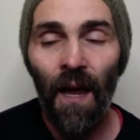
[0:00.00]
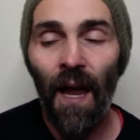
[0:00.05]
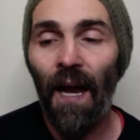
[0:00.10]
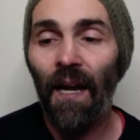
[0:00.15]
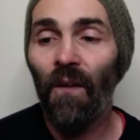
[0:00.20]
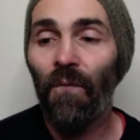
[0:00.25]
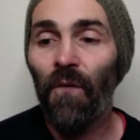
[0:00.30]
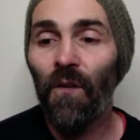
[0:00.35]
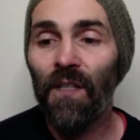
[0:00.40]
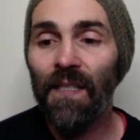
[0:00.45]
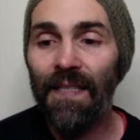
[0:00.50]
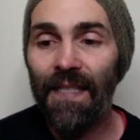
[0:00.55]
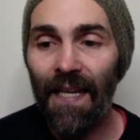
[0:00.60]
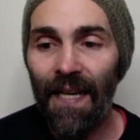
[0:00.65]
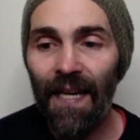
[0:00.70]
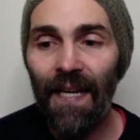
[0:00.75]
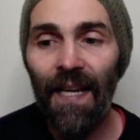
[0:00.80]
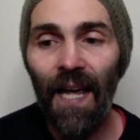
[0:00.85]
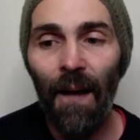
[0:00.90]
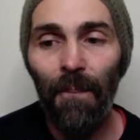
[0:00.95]
And if you
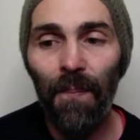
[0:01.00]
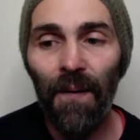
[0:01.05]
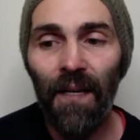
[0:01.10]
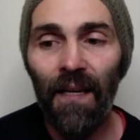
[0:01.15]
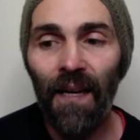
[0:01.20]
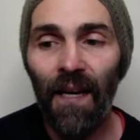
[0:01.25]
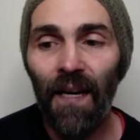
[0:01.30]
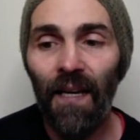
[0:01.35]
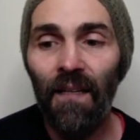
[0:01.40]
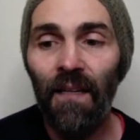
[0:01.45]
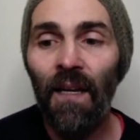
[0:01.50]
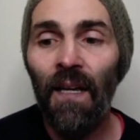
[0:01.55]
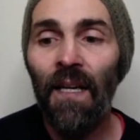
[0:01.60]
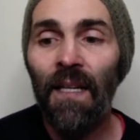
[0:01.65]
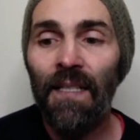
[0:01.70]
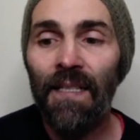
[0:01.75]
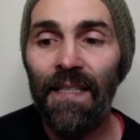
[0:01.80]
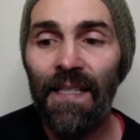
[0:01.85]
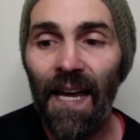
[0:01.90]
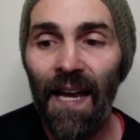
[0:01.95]
see it happen again,
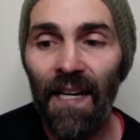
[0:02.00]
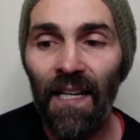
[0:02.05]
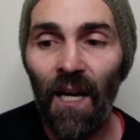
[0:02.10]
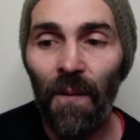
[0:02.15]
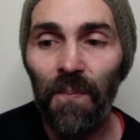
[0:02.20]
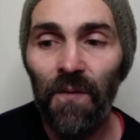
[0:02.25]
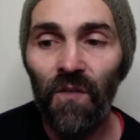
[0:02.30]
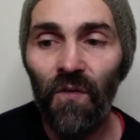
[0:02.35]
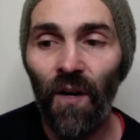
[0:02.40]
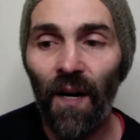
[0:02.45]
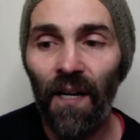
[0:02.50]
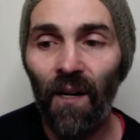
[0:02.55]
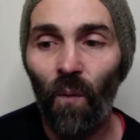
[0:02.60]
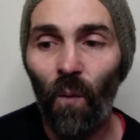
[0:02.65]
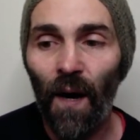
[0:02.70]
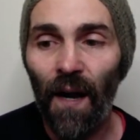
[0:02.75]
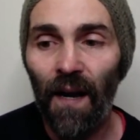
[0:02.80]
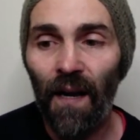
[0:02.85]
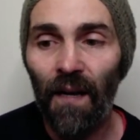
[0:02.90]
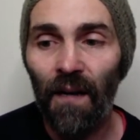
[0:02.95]
stand up straight
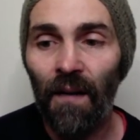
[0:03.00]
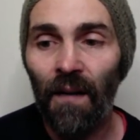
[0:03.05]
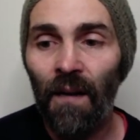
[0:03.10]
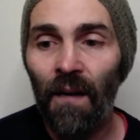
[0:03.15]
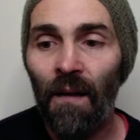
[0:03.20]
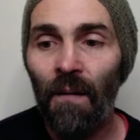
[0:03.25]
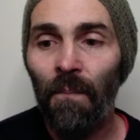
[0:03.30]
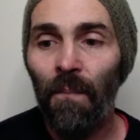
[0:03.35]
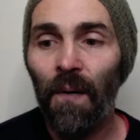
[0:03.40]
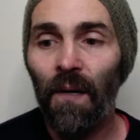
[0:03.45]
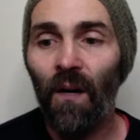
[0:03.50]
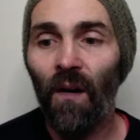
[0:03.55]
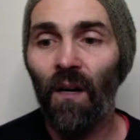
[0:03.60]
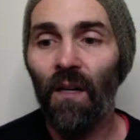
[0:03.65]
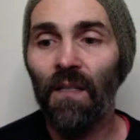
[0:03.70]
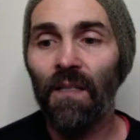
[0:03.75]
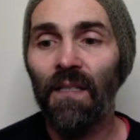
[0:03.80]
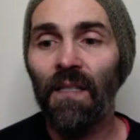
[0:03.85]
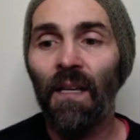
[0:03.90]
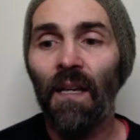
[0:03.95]
away
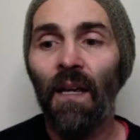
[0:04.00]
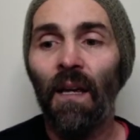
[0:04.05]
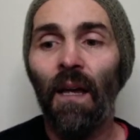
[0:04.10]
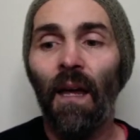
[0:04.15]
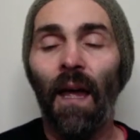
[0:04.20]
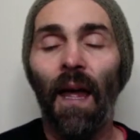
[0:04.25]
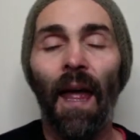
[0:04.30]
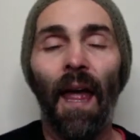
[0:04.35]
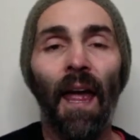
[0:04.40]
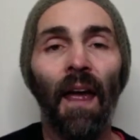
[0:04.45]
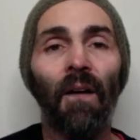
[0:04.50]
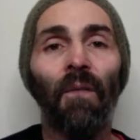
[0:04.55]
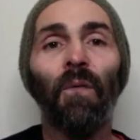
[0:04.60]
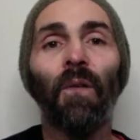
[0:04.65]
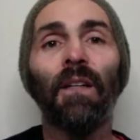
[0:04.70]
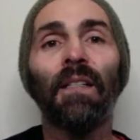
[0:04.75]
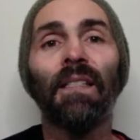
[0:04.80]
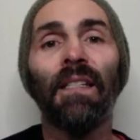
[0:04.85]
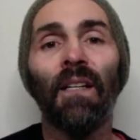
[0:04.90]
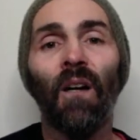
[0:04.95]
because
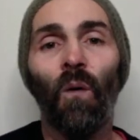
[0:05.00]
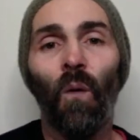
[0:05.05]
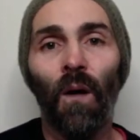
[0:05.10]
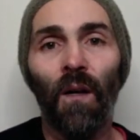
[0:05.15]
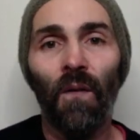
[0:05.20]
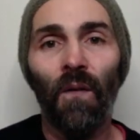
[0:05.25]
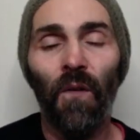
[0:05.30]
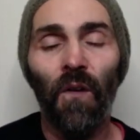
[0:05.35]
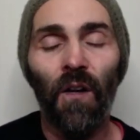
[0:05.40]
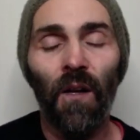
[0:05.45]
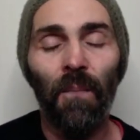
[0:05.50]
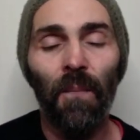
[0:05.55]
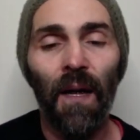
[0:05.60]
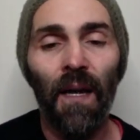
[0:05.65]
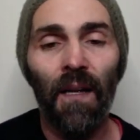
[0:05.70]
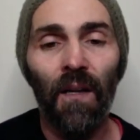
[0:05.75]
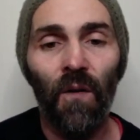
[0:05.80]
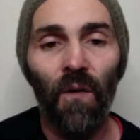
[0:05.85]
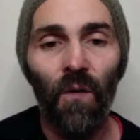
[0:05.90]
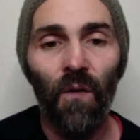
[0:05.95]
every single one of you can
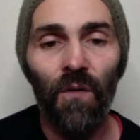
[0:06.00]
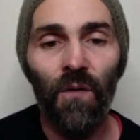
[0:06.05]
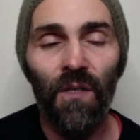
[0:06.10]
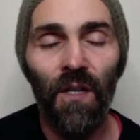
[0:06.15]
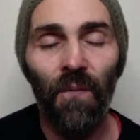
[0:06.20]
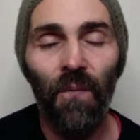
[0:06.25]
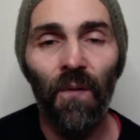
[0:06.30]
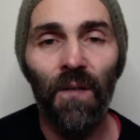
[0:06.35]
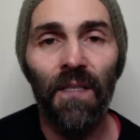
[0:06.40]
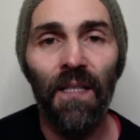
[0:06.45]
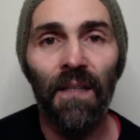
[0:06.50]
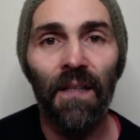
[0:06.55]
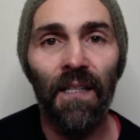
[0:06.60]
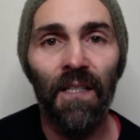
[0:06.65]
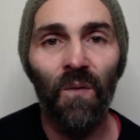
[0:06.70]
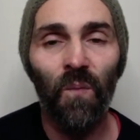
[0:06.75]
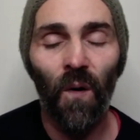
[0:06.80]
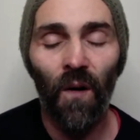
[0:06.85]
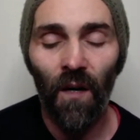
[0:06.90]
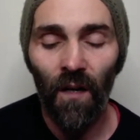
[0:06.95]
make a huge difference in
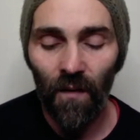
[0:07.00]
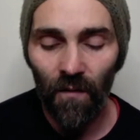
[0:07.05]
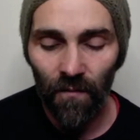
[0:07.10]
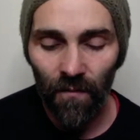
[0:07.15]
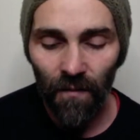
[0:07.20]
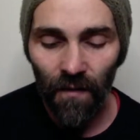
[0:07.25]
this world.